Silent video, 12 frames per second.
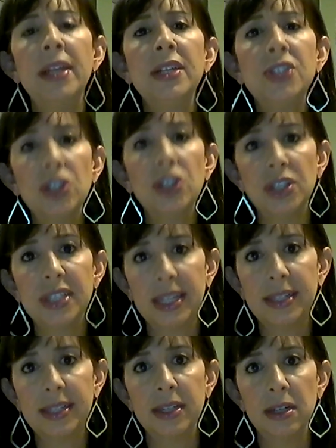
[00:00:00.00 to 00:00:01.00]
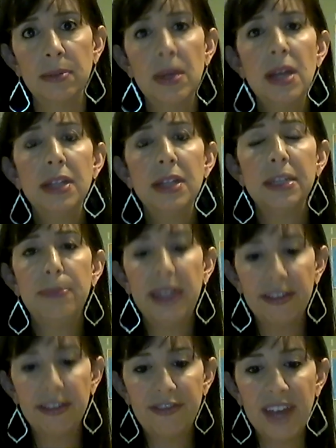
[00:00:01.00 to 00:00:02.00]
is your system to be
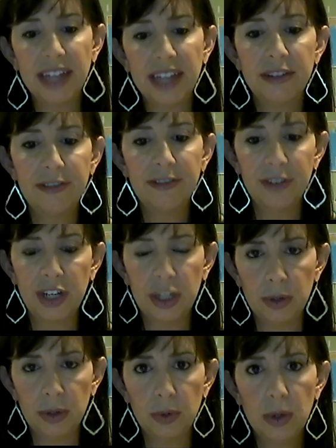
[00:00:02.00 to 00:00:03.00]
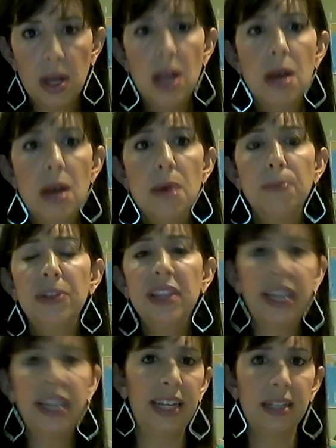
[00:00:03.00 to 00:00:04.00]
effective for you?
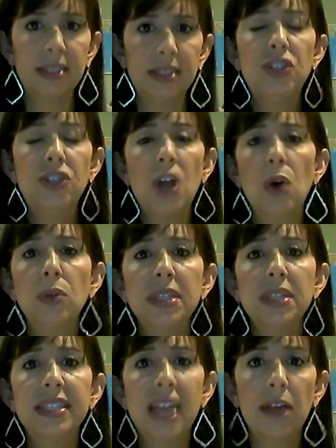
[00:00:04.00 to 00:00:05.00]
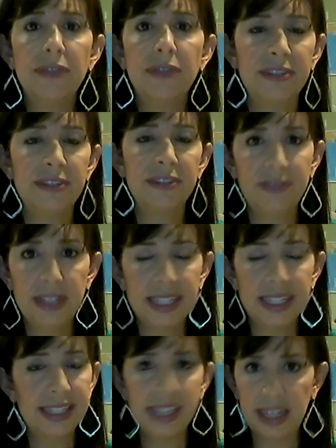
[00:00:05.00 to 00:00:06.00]
Please don't
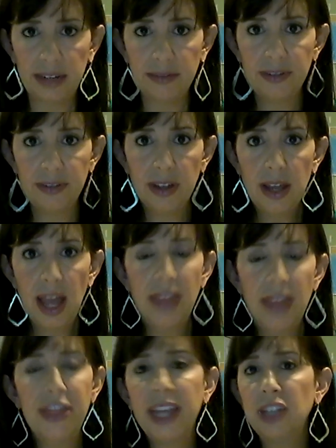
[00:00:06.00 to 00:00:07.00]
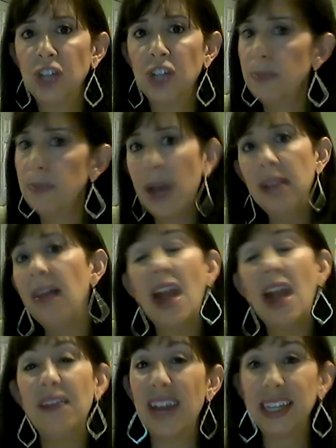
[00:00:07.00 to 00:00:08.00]
self-deceive and think just by a lot
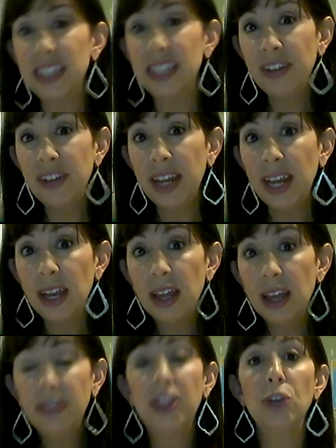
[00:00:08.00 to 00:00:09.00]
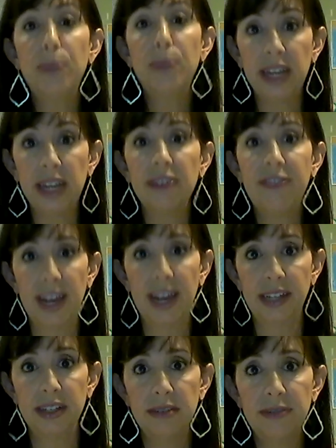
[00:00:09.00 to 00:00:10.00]
of activity that you're being
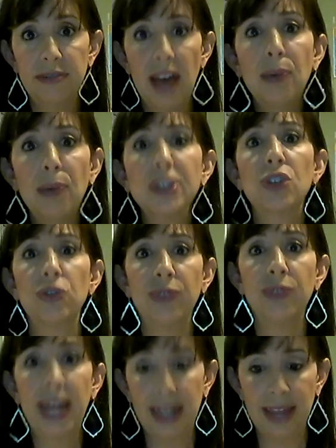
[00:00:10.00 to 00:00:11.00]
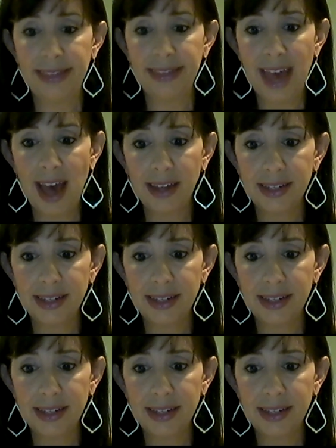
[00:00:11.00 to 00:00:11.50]
effective. I was great at that.